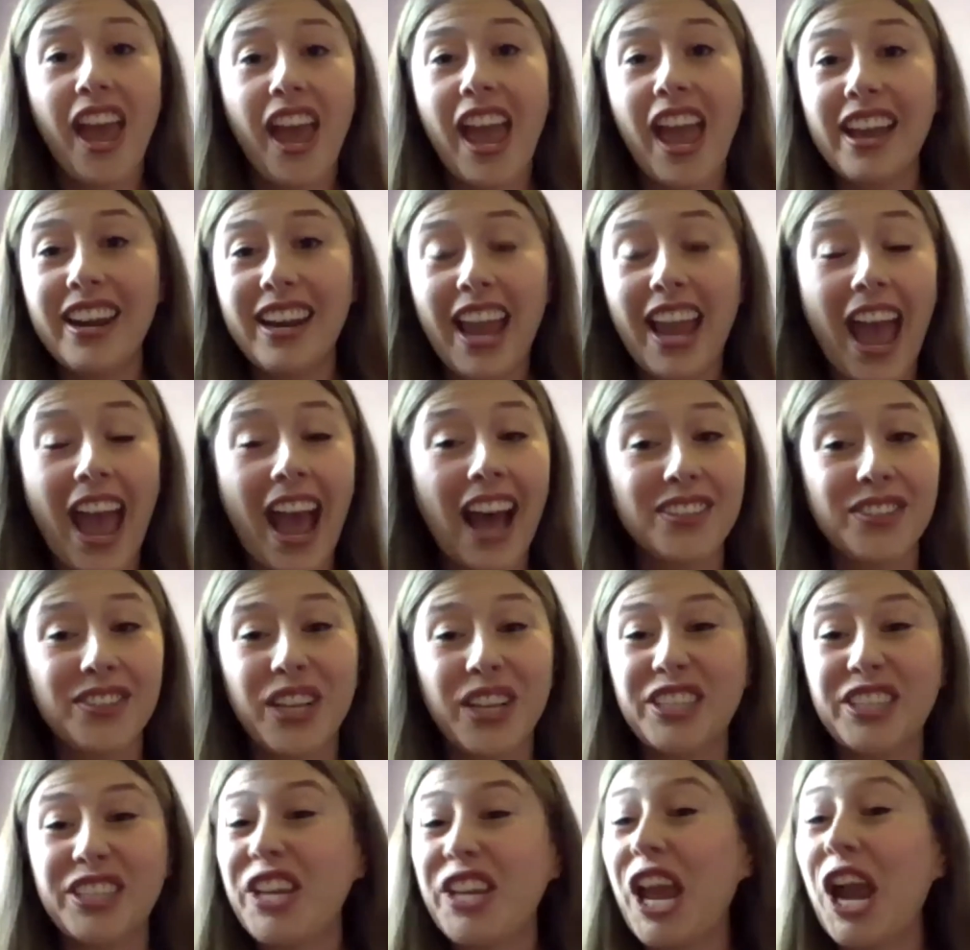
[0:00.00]
and it has
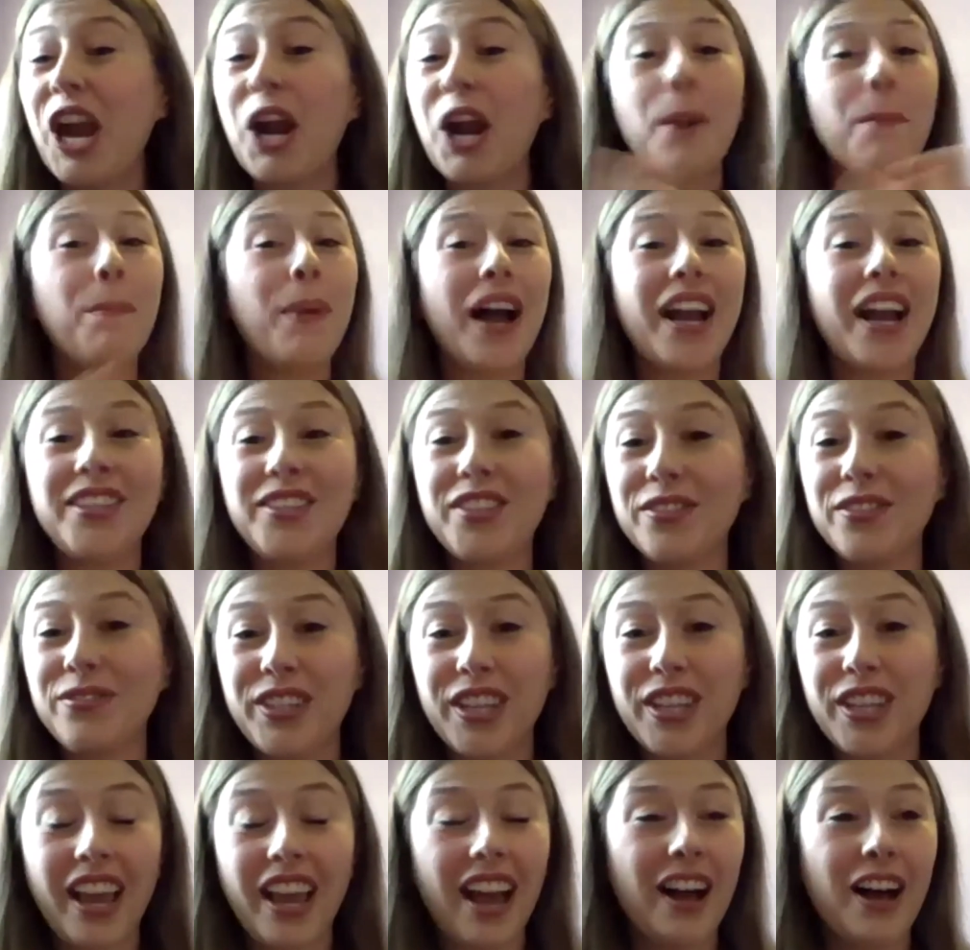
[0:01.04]
terabytes
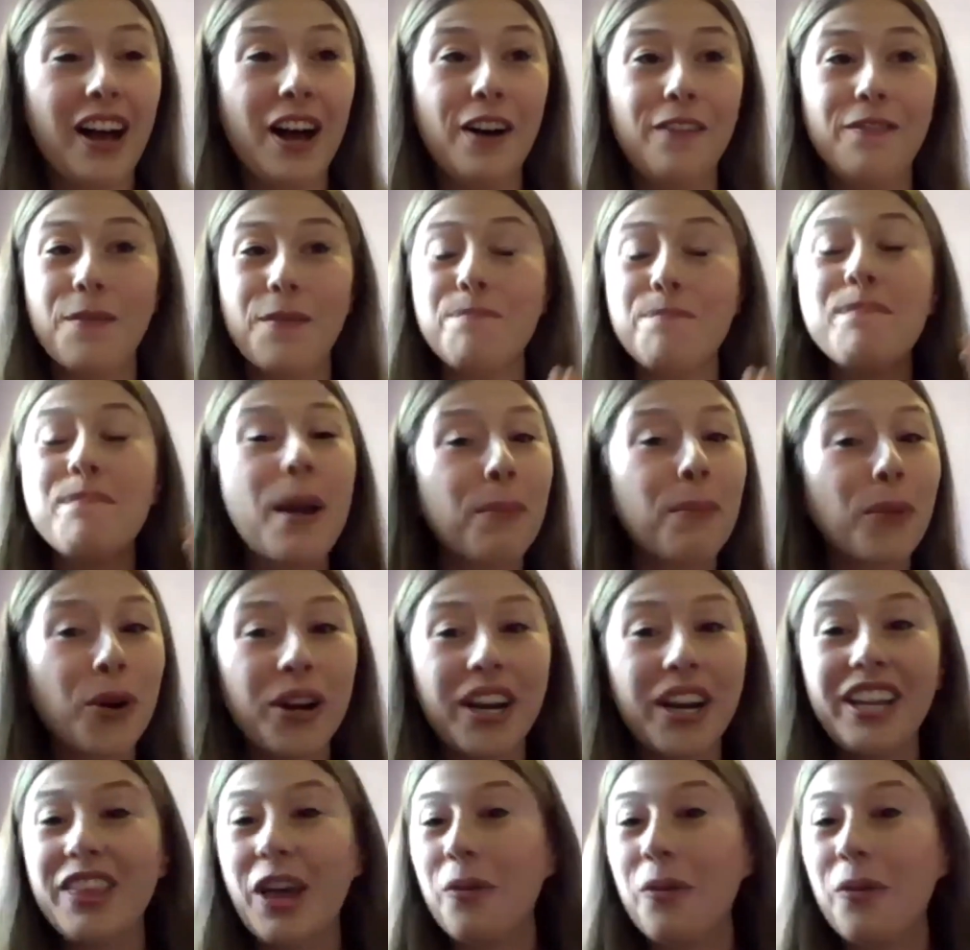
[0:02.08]
of
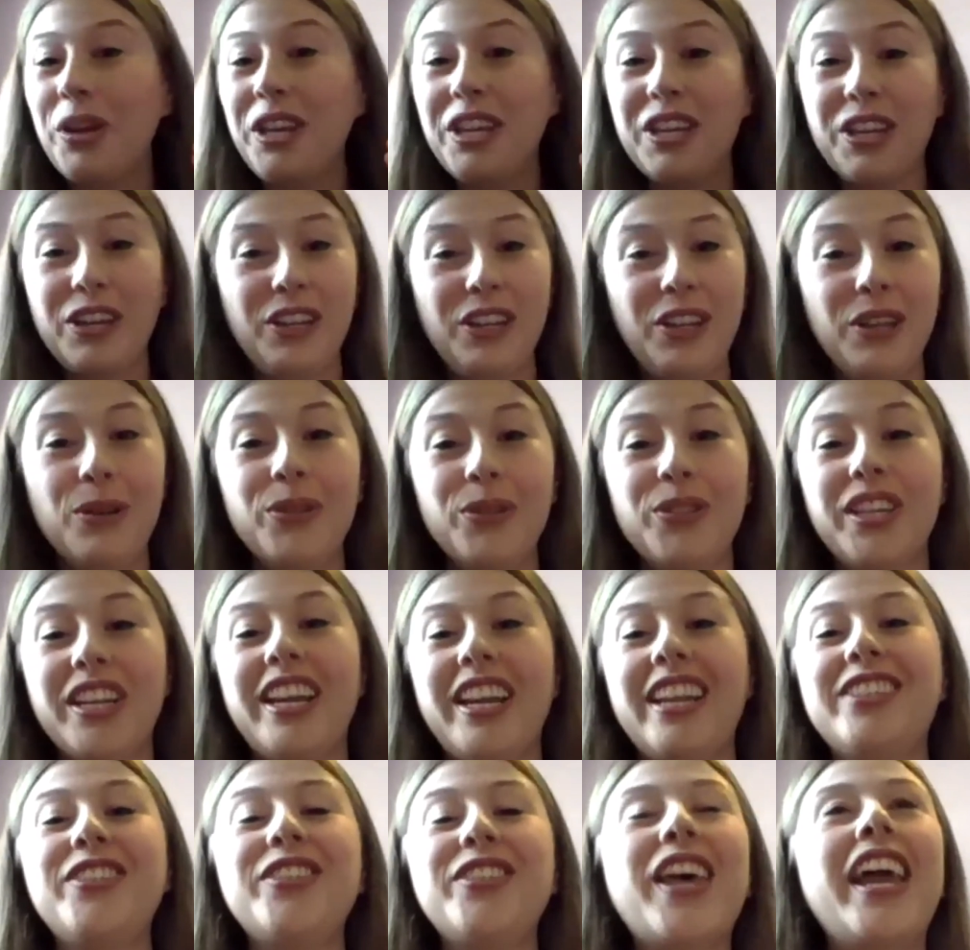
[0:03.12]
memory that we can use. And
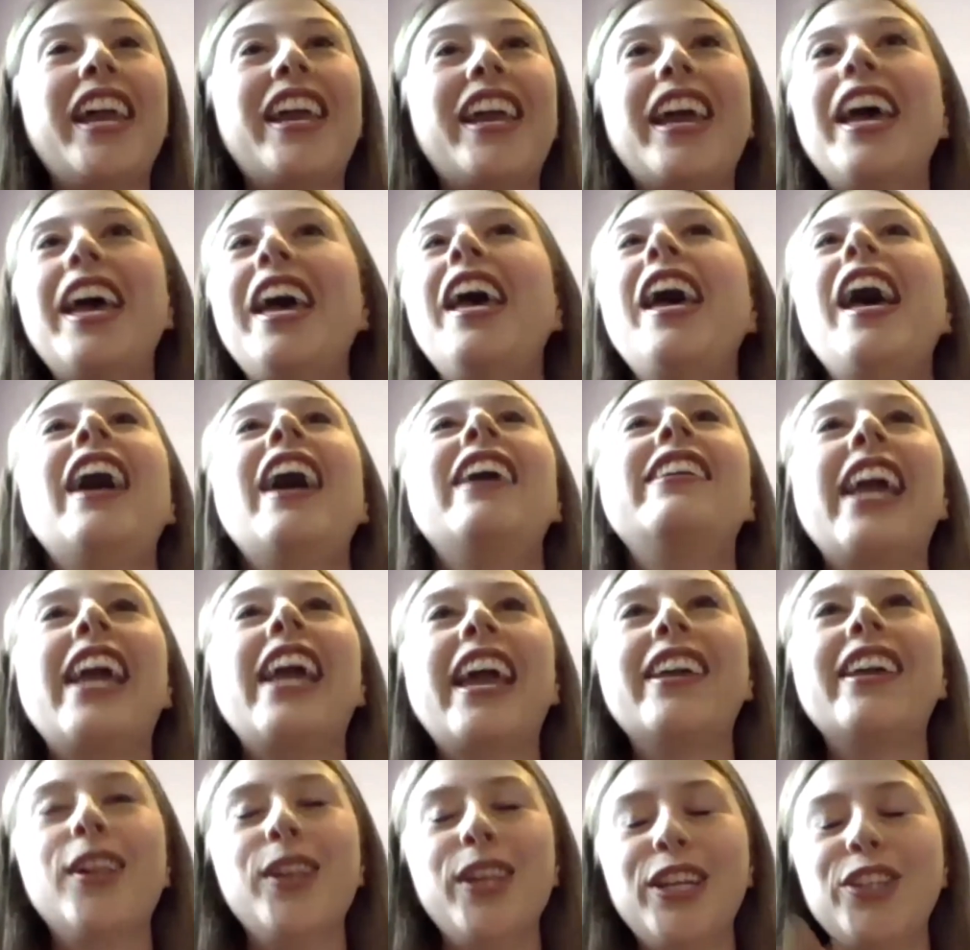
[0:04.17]
it's like an
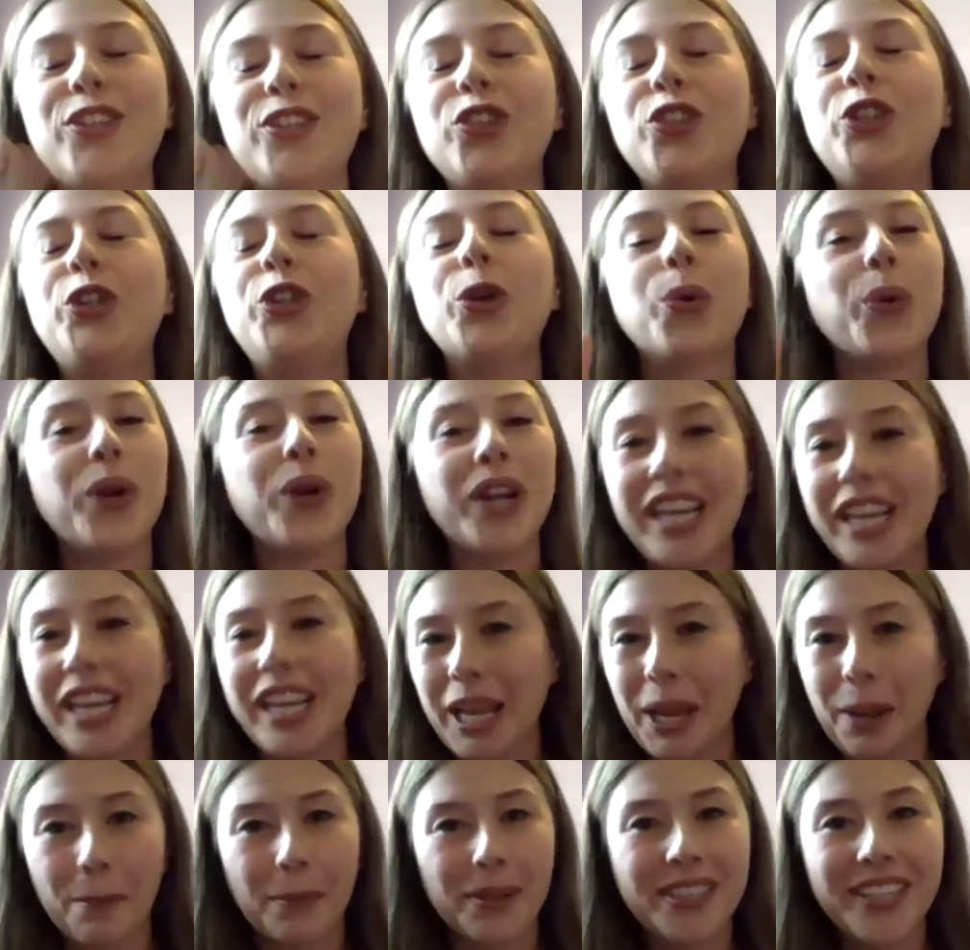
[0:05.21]
analyst's
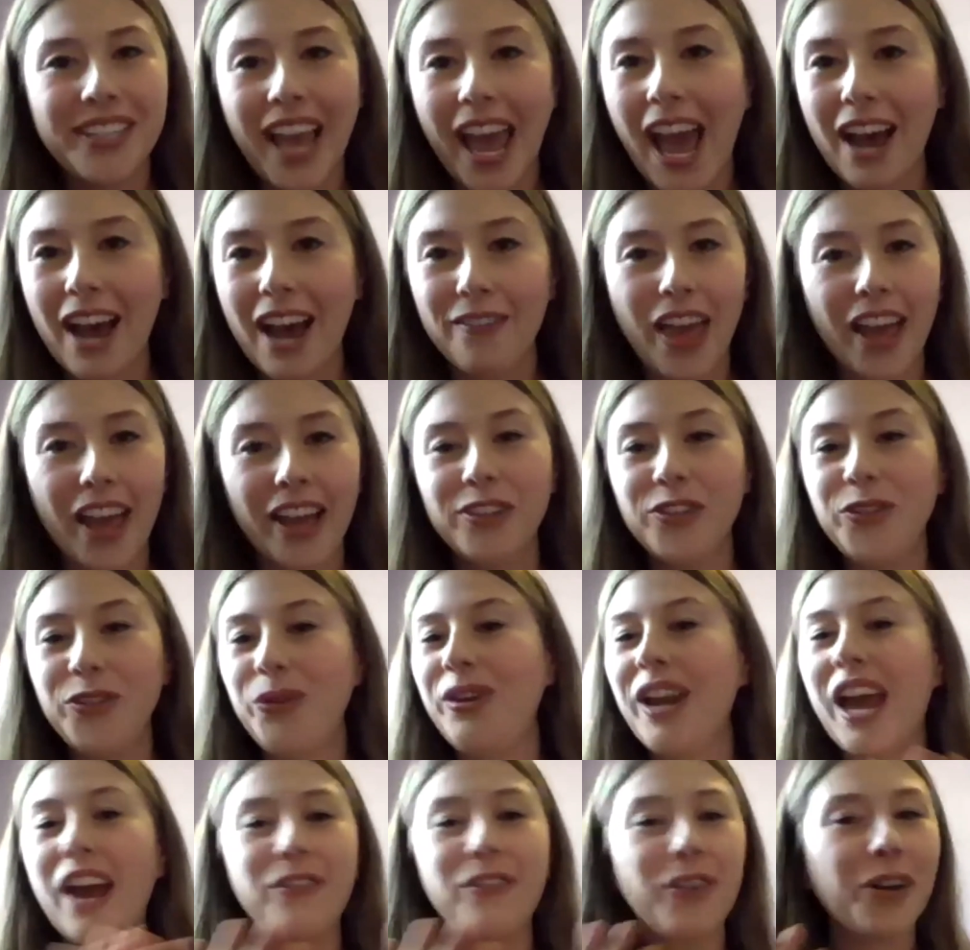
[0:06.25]
dream to have that, because you
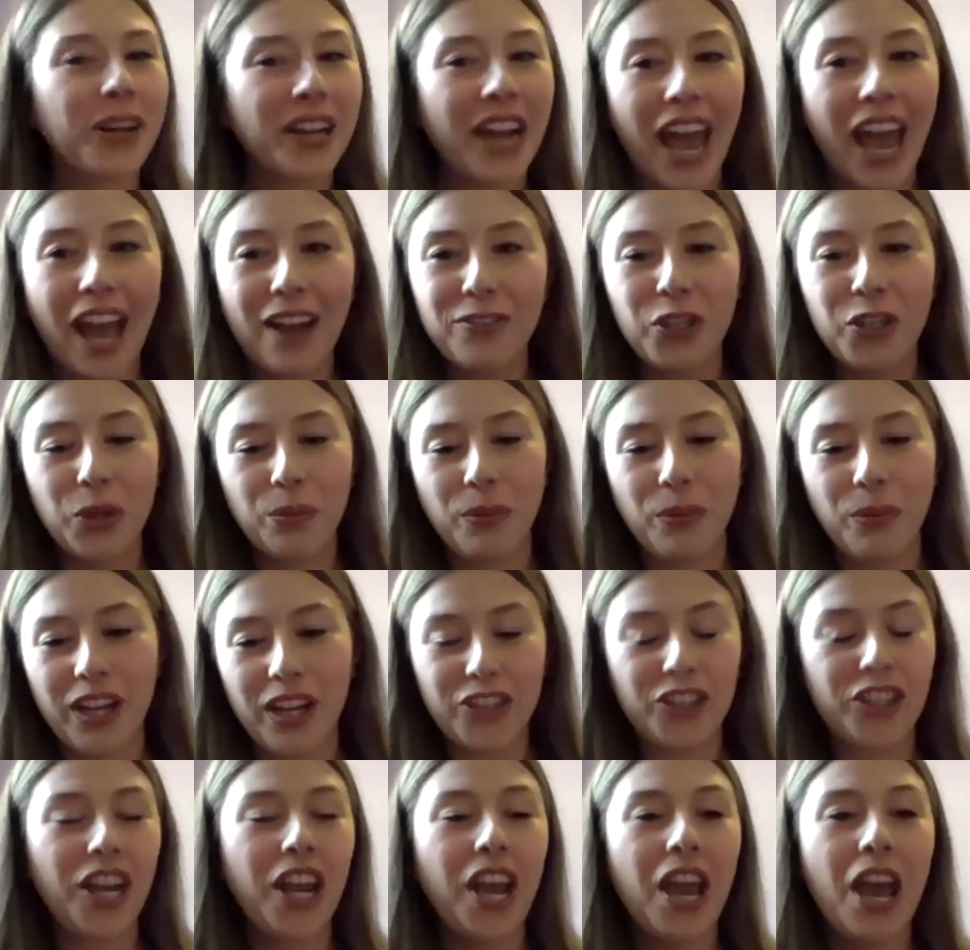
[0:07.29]
never can have too
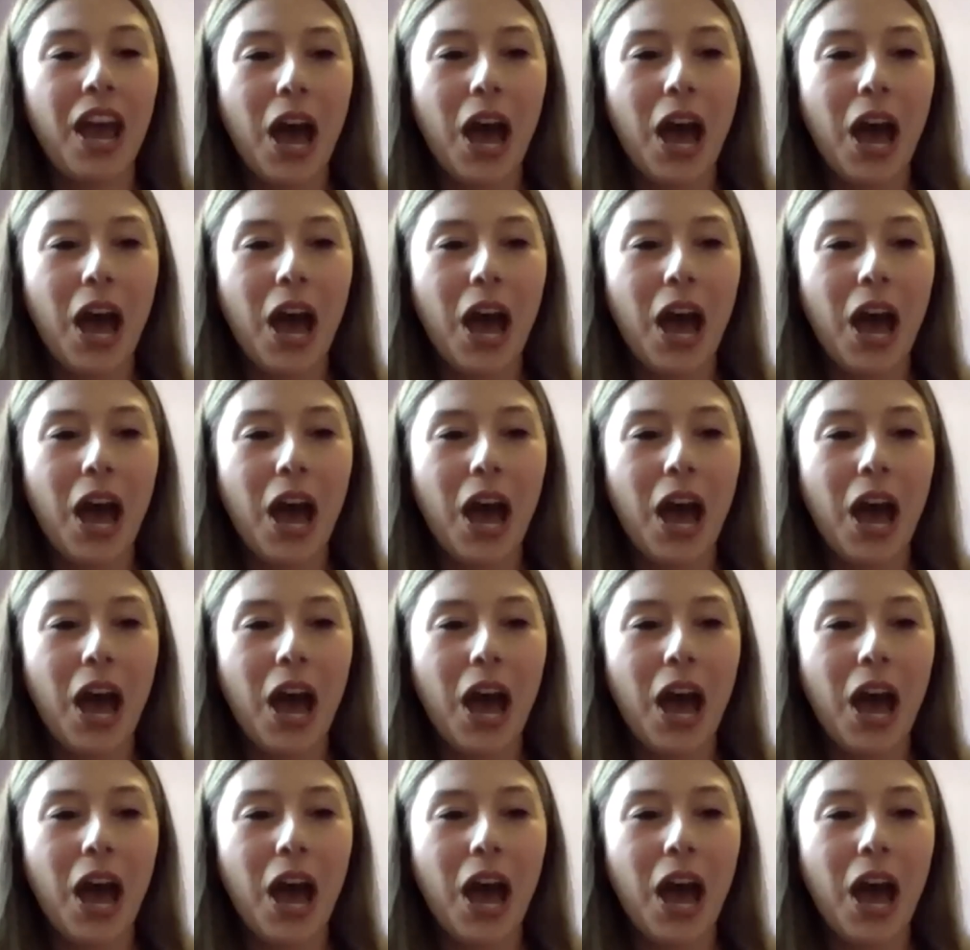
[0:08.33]
much